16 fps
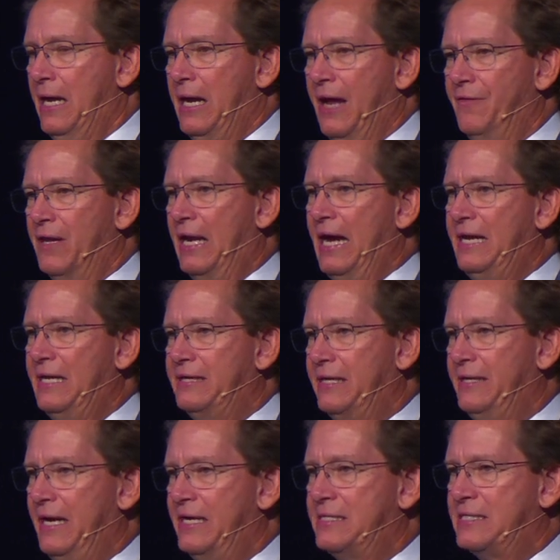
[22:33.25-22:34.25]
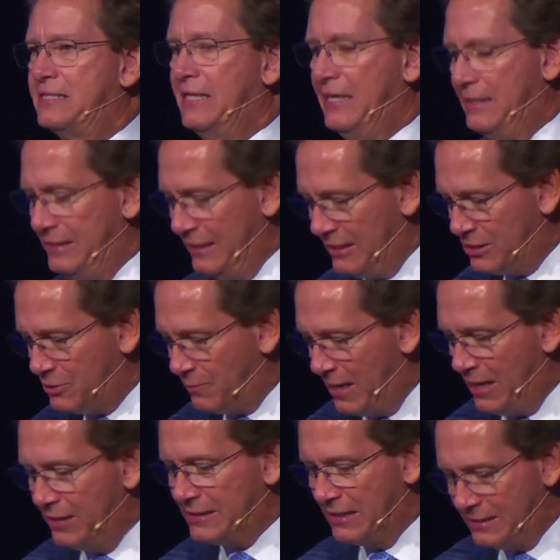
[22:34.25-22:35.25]
And the lady at the desk said, Dennis
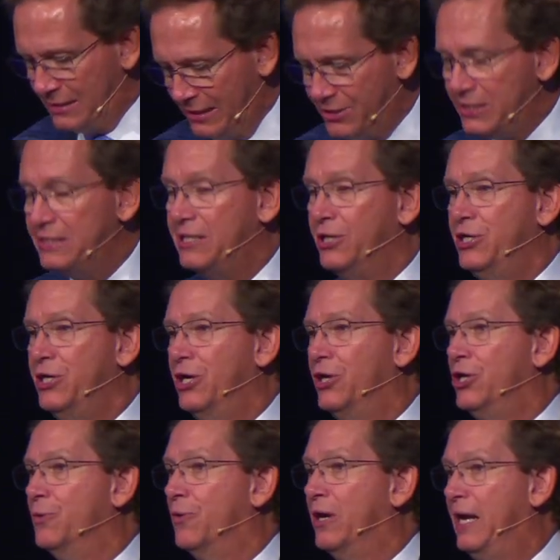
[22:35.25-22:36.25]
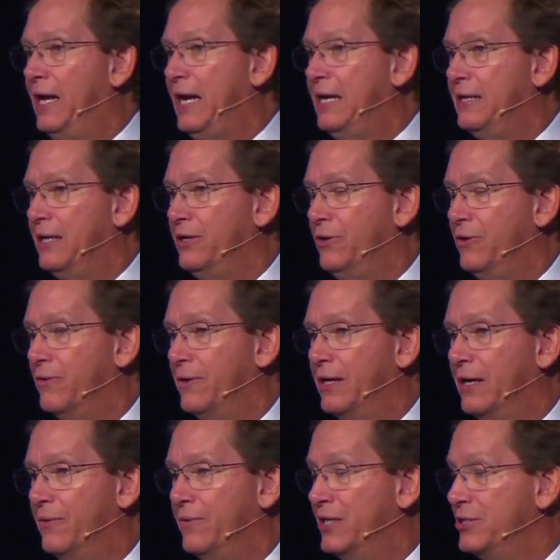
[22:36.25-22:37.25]
Wiles. I said, she said, you know, you were late in your
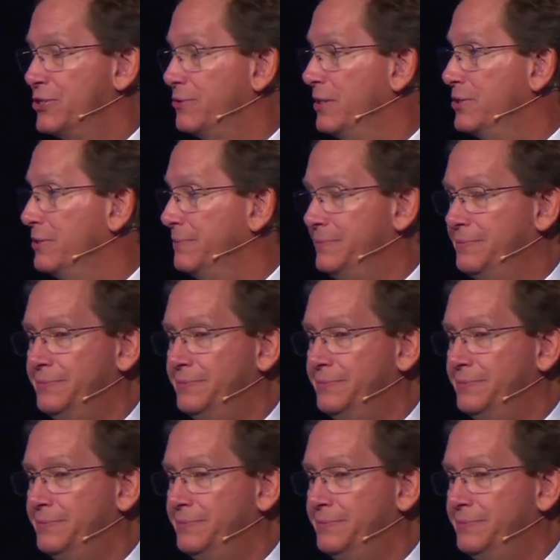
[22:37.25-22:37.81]
uh, registration.